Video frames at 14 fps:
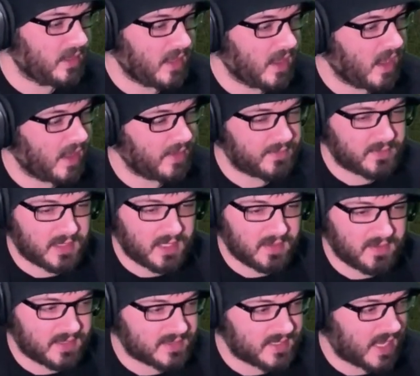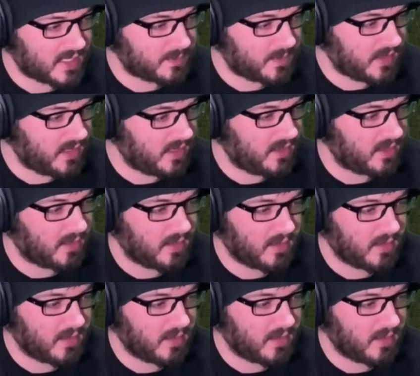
Getting the attack speed,